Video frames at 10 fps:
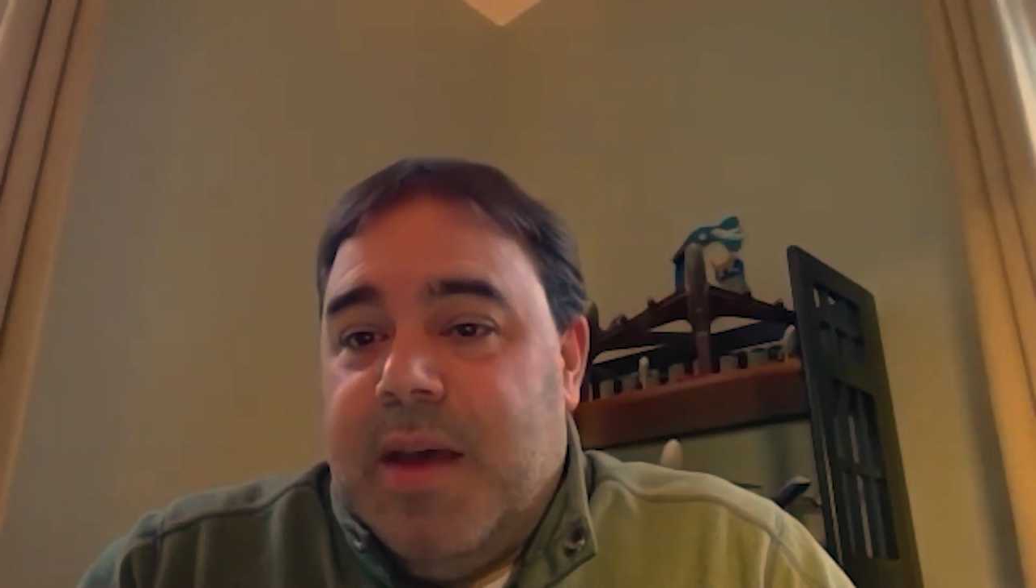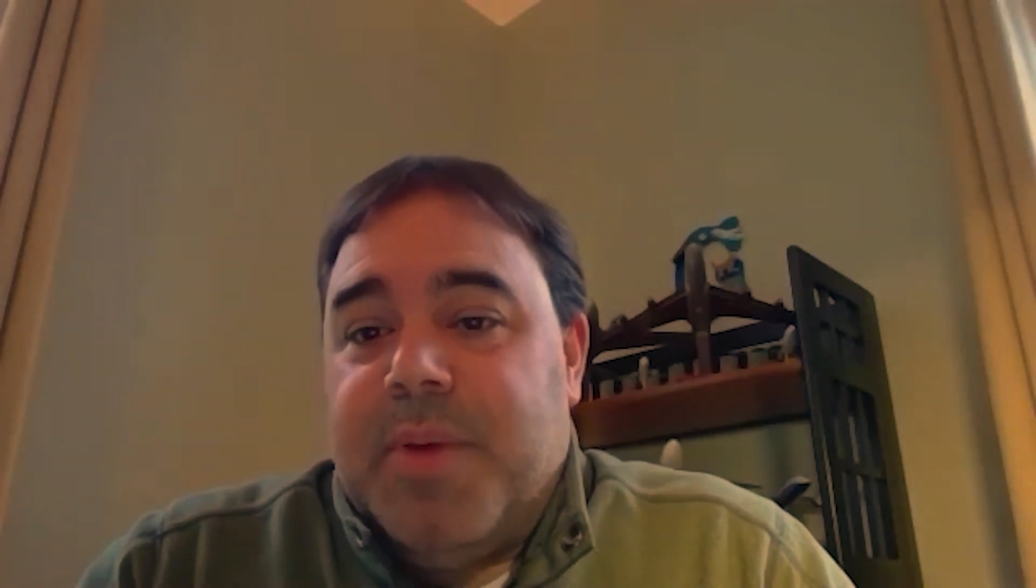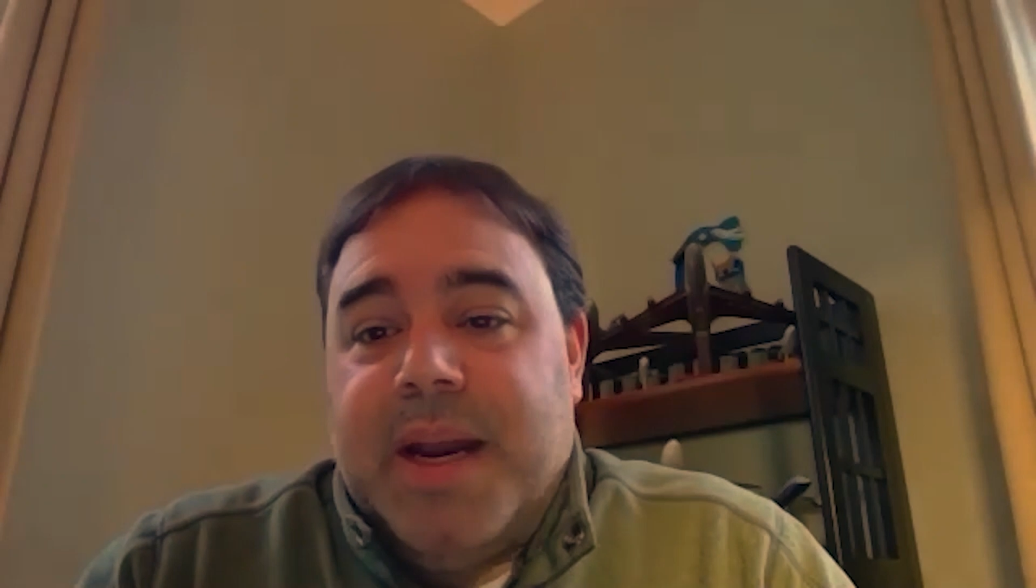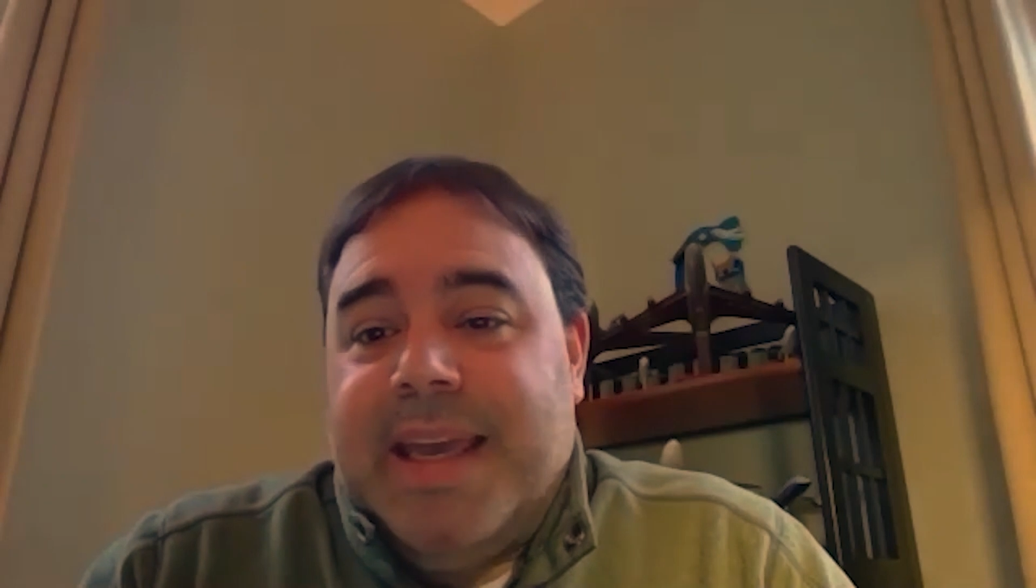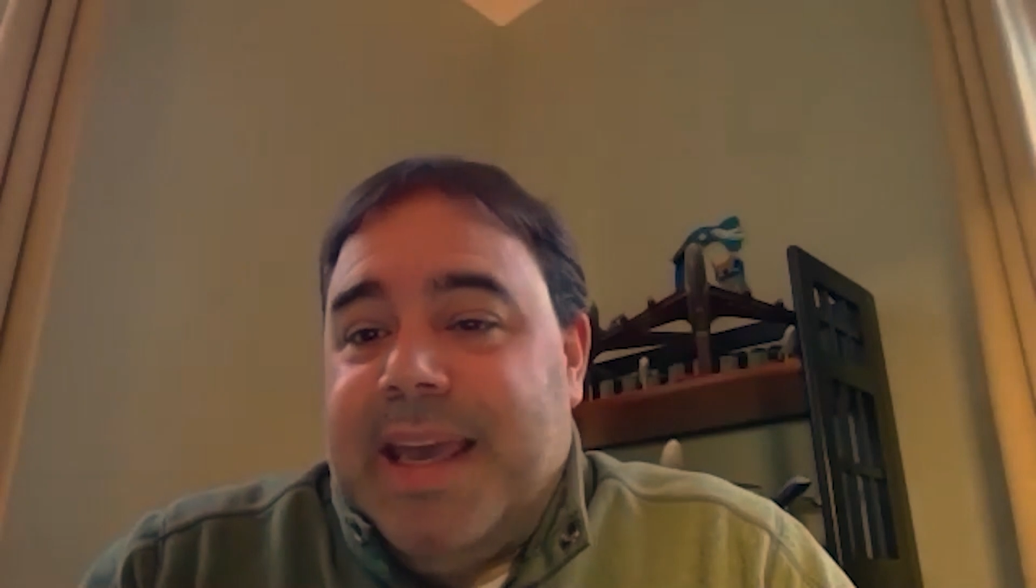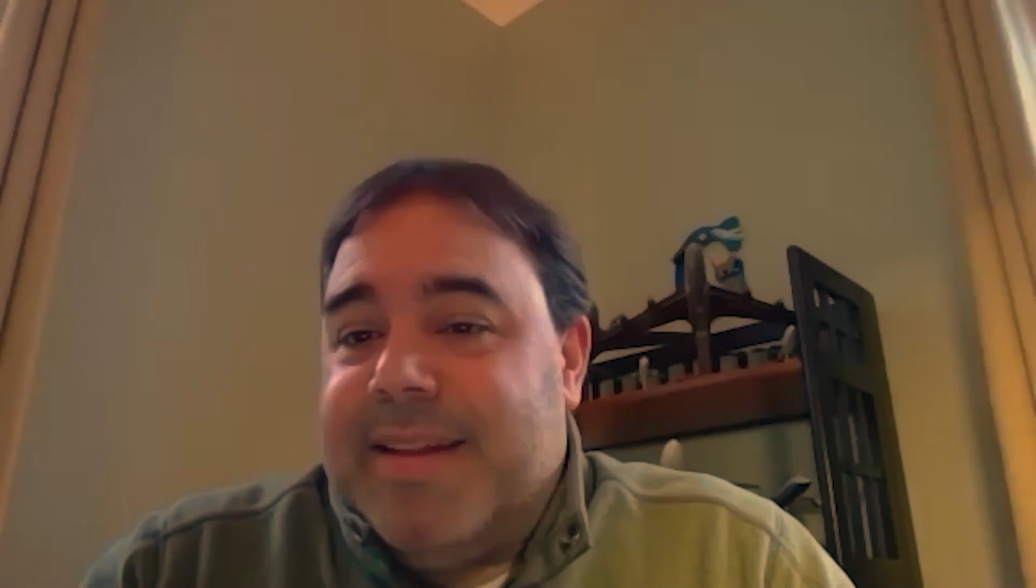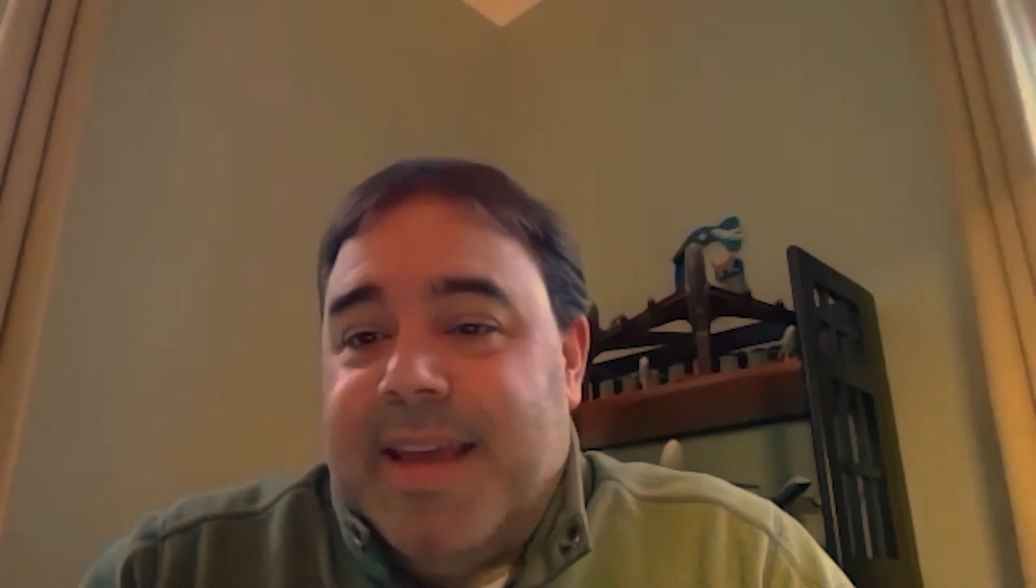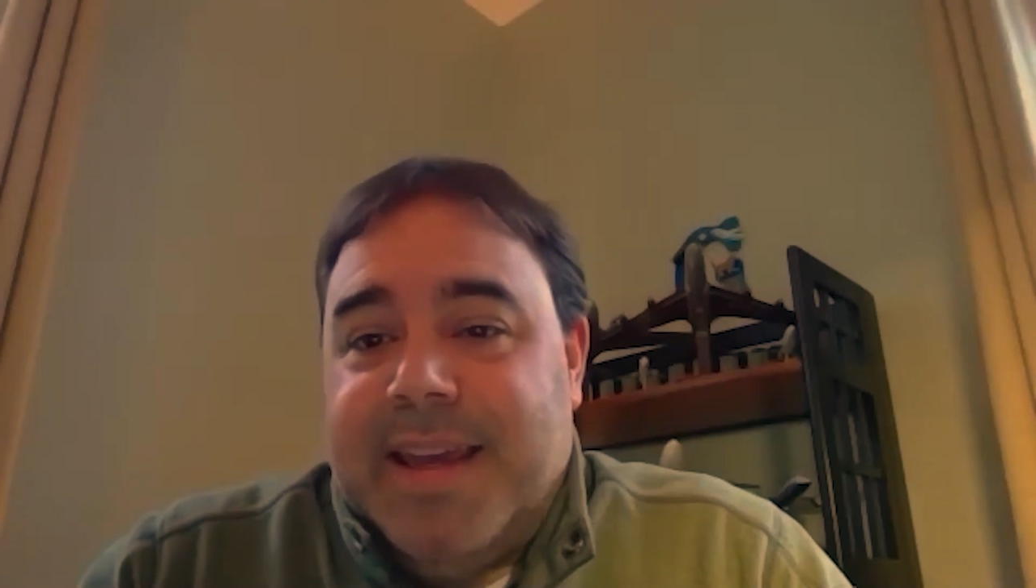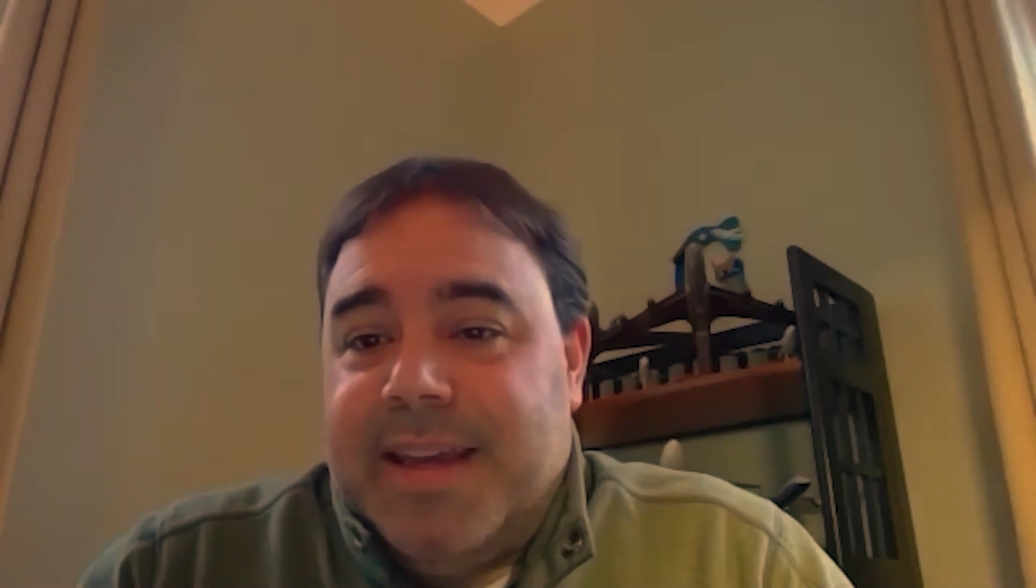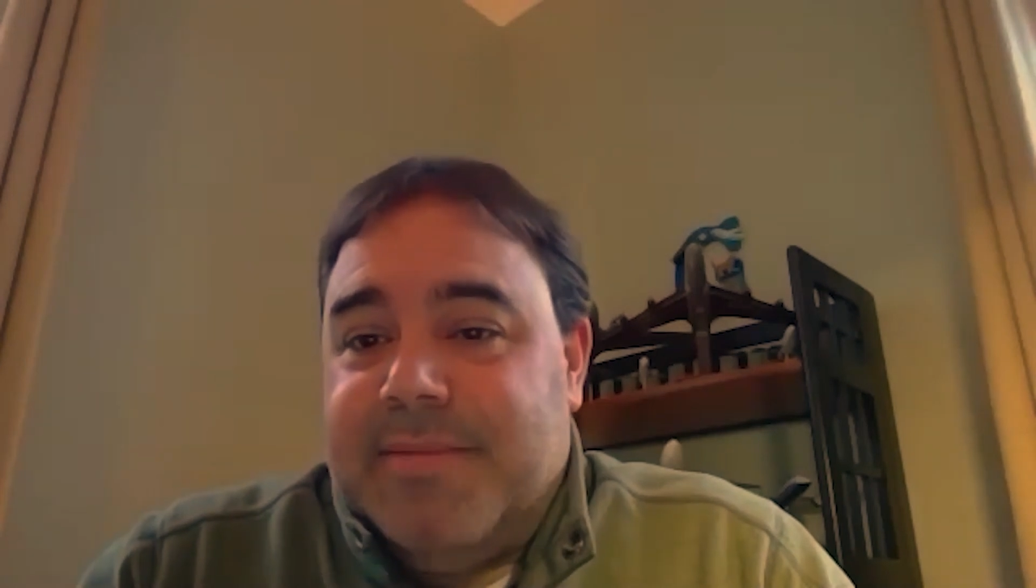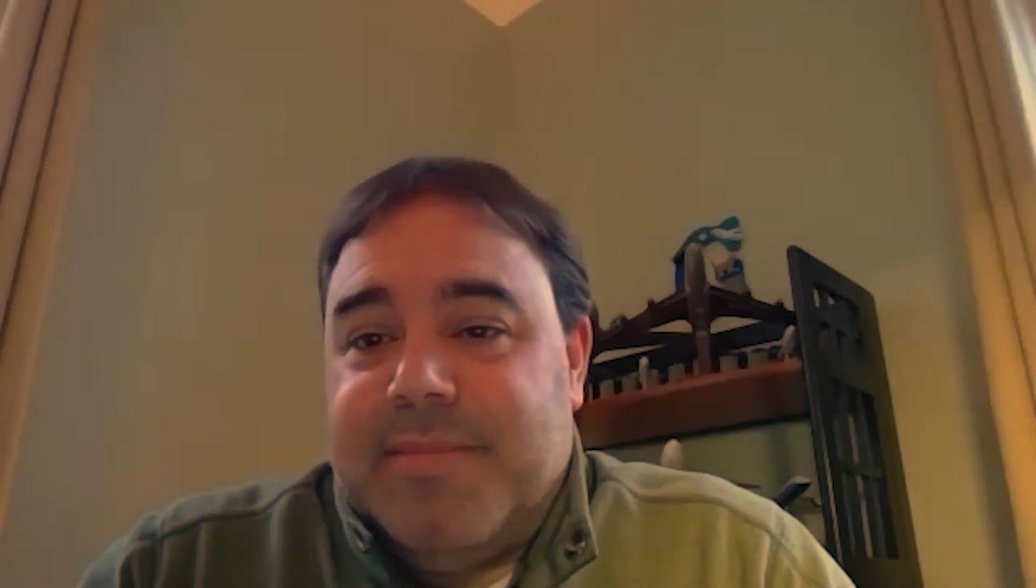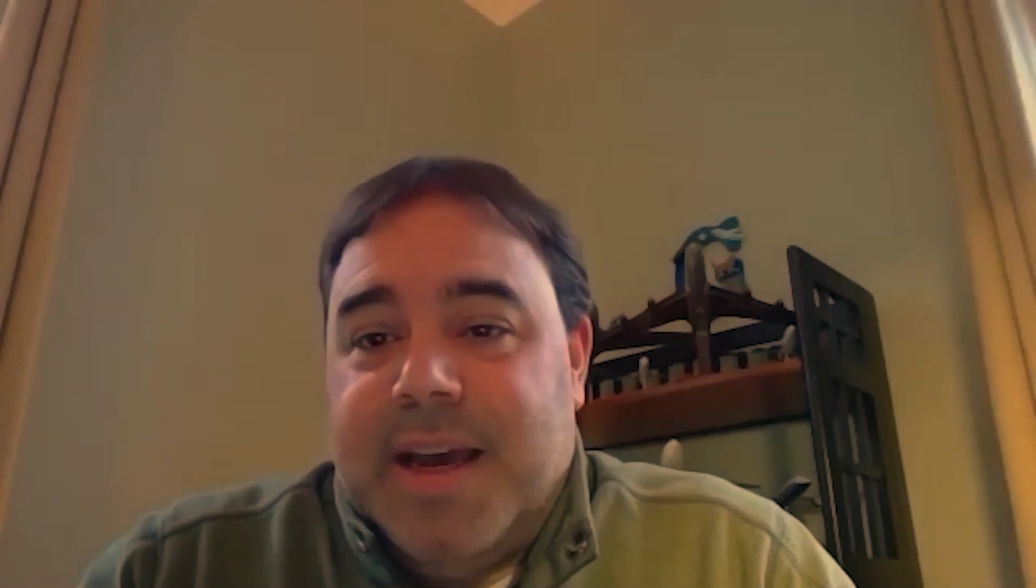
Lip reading: but I can't take it.